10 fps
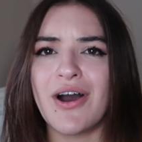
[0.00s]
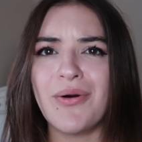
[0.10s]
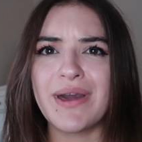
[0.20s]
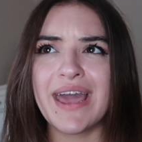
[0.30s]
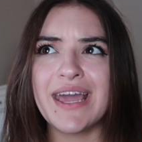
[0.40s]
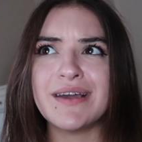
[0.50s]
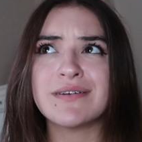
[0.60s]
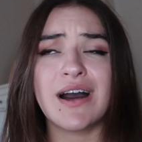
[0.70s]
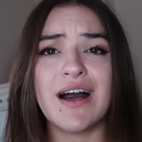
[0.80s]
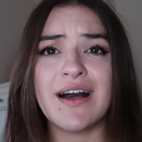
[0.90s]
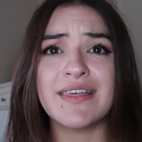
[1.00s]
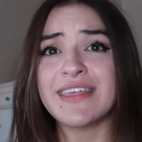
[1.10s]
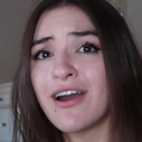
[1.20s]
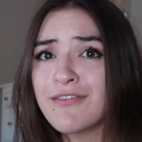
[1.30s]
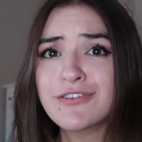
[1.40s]
okay, uh,
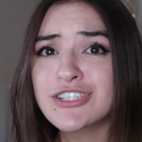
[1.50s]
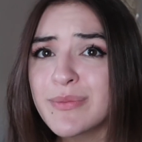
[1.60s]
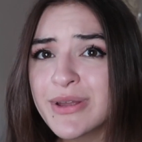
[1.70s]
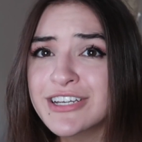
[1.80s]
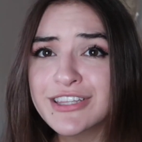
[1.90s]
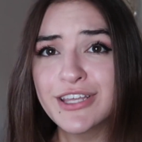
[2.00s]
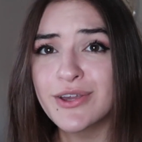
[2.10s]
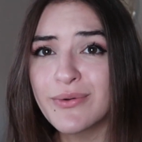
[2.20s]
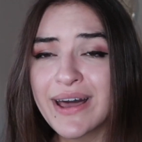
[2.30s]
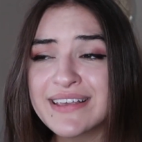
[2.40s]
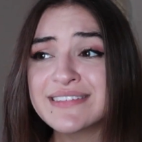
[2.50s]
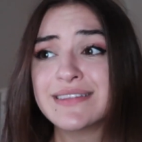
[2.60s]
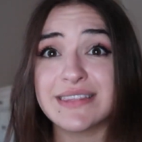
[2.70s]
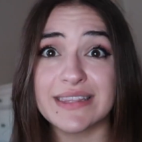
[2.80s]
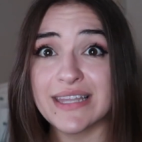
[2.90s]
they offer shipping to the US,
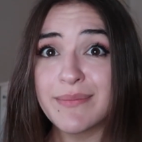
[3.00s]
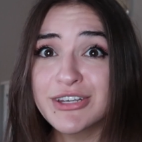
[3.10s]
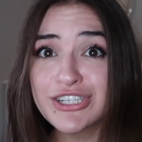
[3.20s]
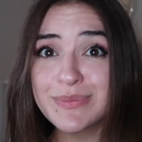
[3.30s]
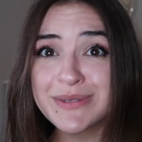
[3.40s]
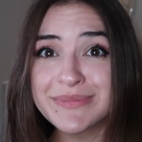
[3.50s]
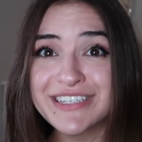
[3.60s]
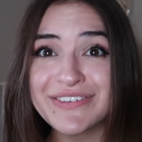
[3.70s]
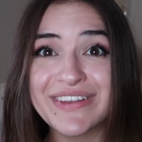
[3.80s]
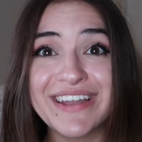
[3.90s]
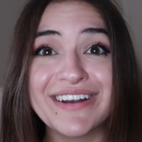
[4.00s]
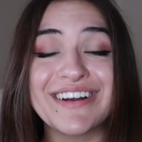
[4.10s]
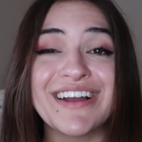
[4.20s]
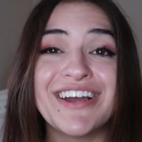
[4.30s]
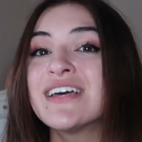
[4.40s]
let me ship some stuff
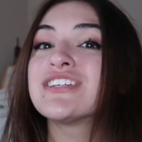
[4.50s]
here.